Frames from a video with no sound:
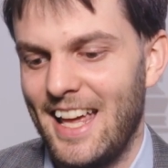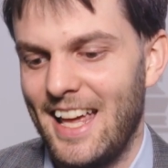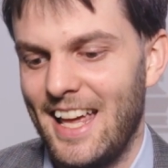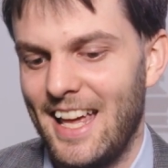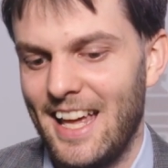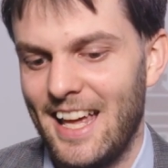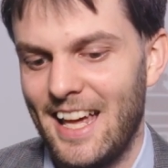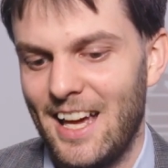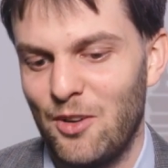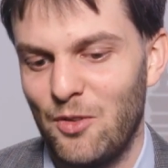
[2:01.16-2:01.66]

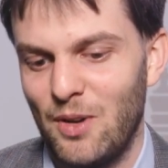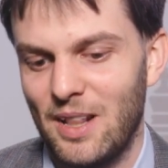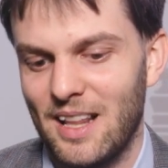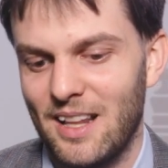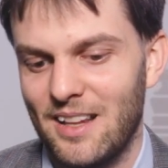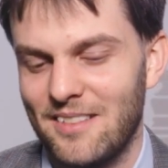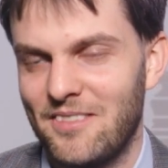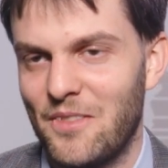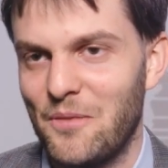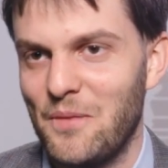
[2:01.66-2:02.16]

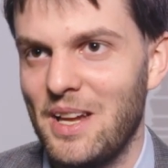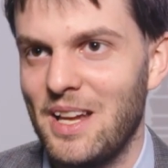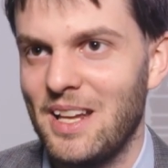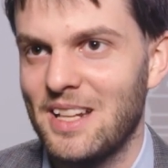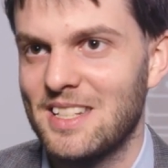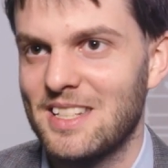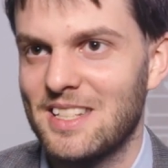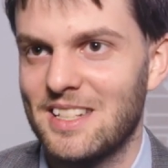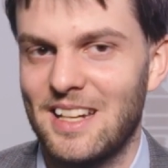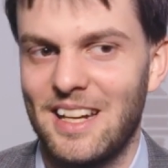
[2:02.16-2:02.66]
Well, for me,
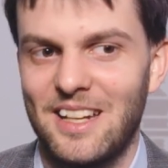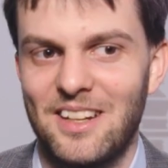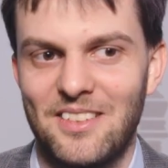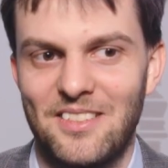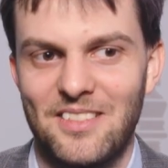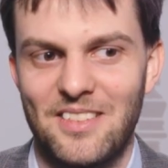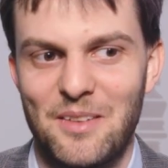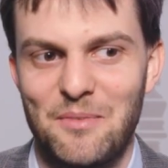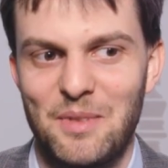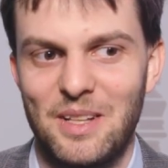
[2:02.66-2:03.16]
it's kind
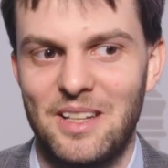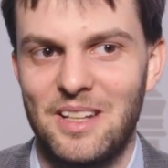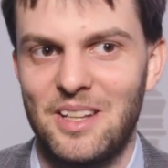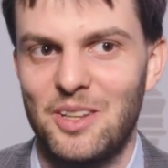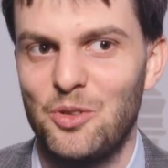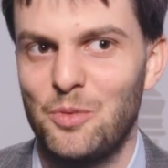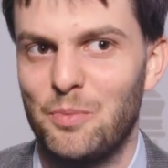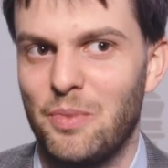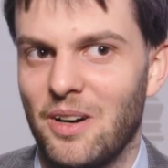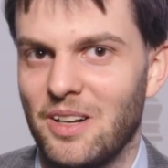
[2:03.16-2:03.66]
of a bit
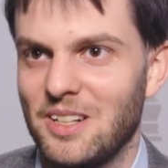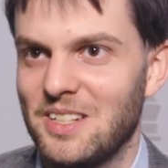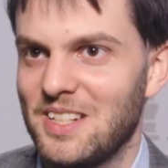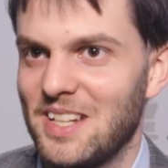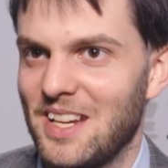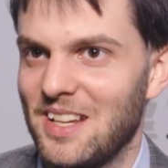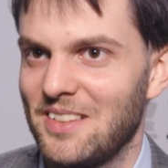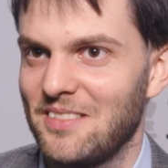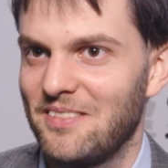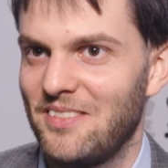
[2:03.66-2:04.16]
in two parts.
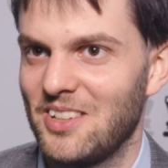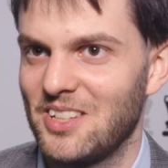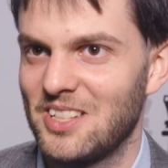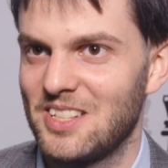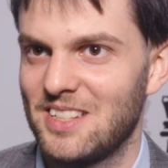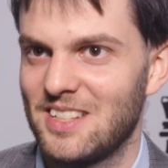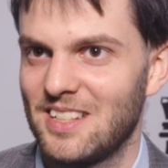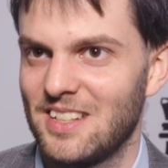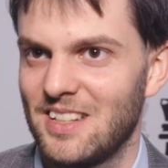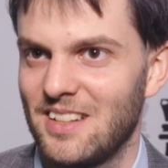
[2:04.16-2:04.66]
the
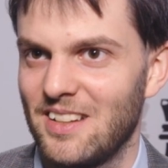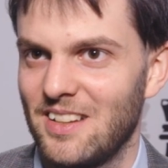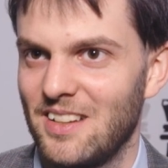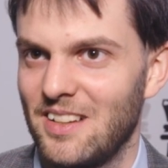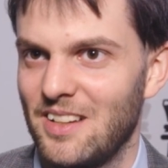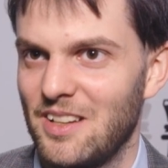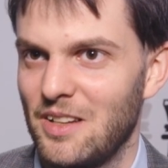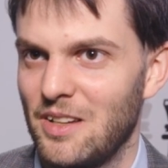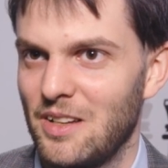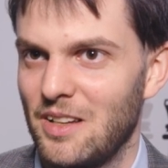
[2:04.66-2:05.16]
first
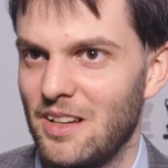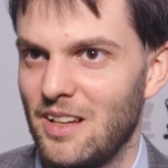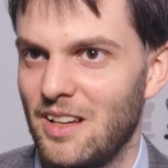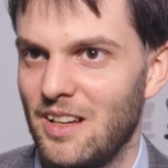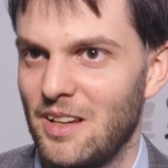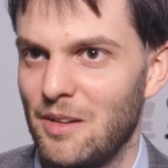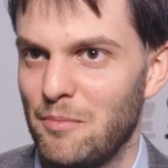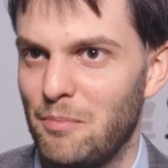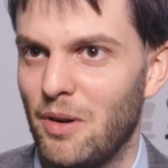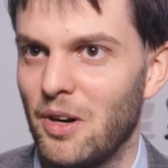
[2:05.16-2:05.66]

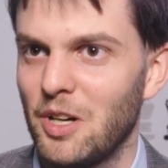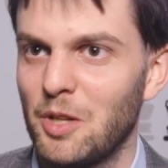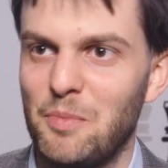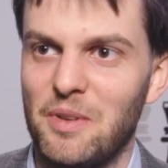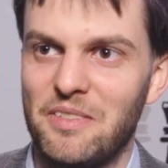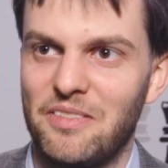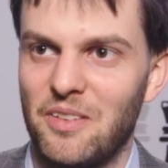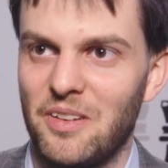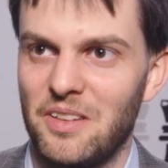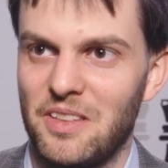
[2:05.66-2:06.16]
part
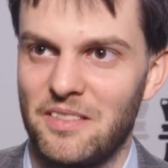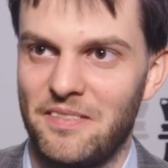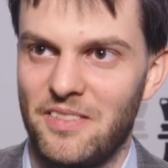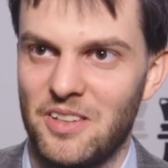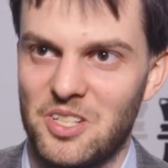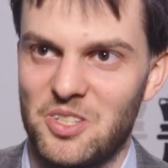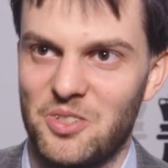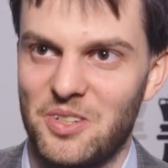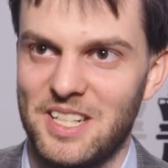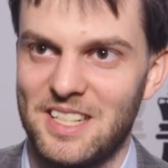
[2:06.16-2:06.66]
before the
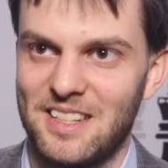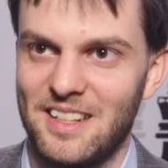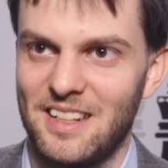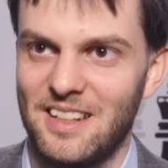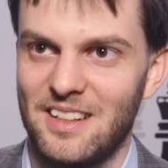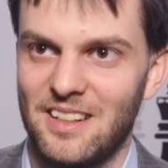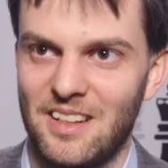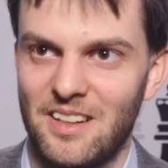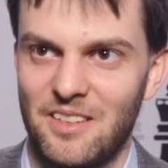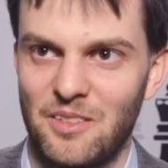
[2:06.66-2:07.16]
first rest
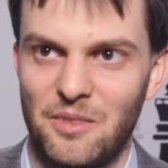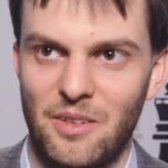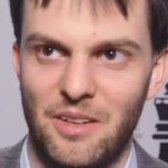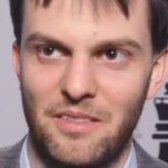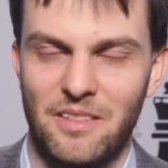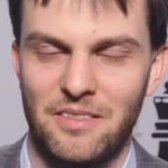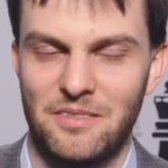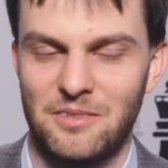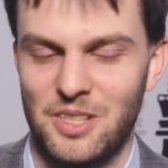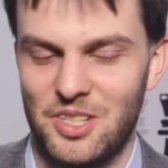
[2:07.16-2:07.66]
day,
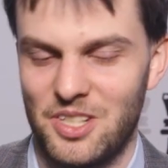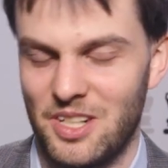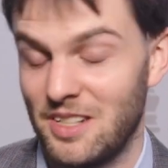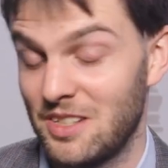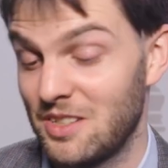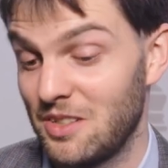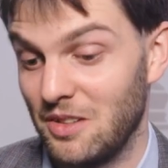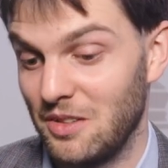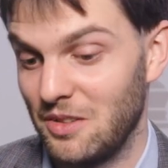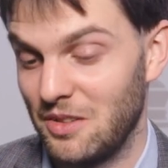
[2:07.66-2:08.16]
which I
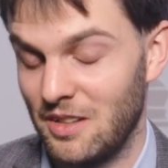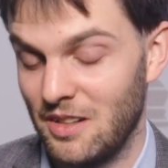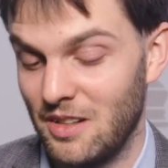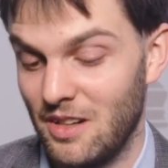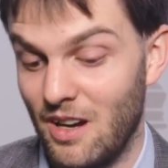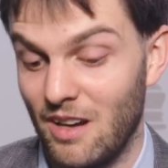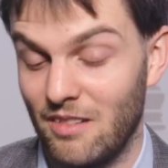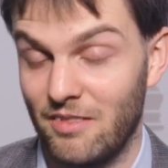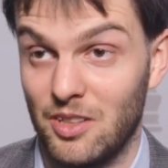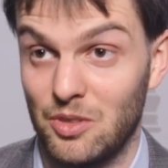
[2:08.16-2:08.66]
scored
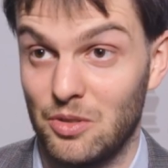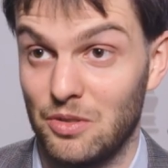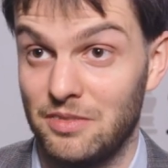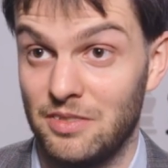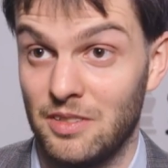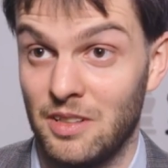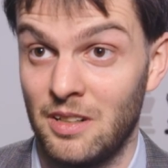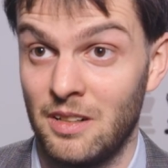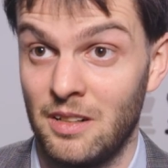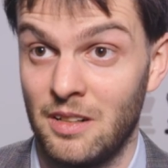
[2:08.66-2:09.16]
half out of
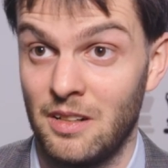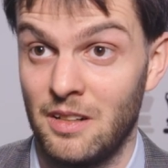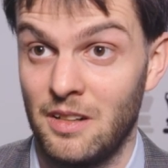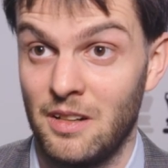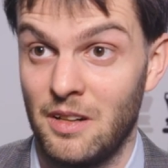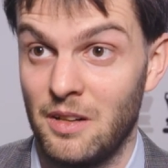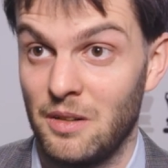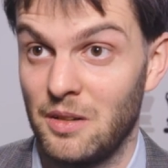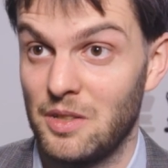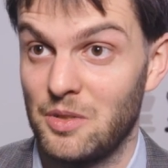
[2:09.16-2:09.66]
four,
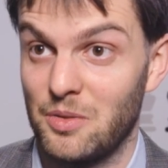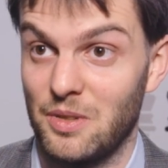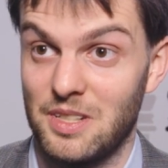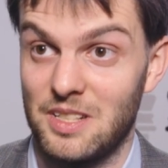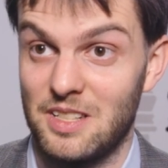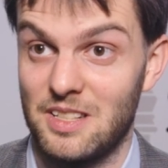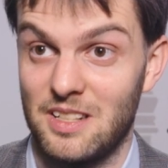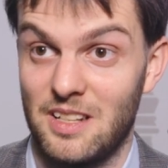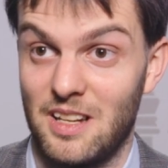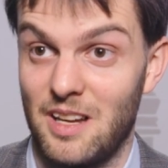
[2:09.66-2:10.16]
which
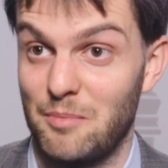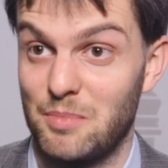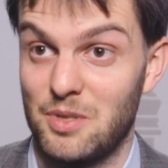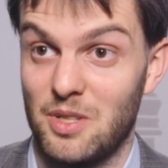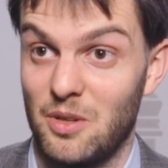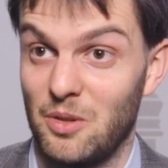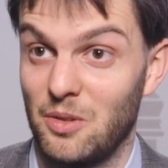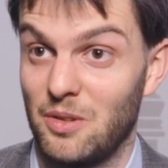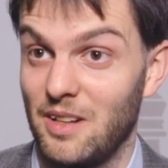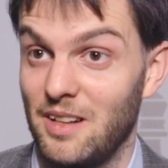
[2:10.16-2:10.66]
was
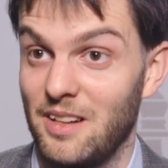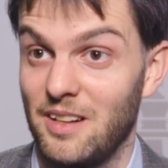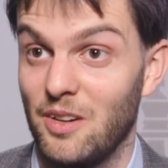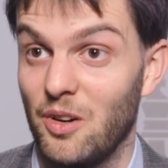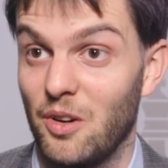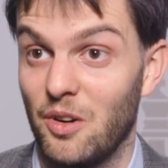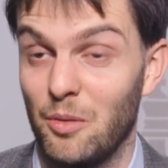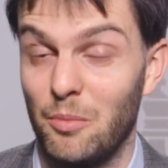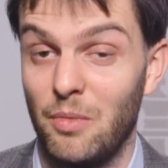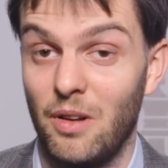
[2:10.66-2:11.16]
absolutely
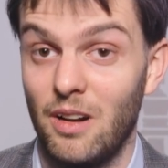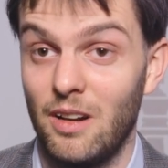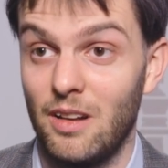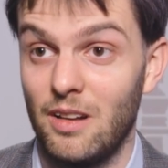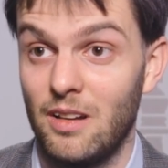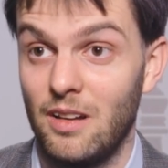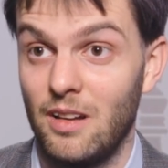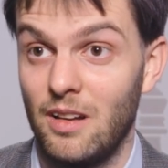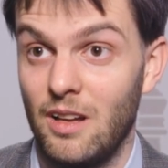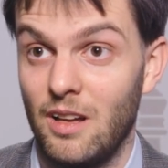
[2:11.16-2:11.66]
horrible.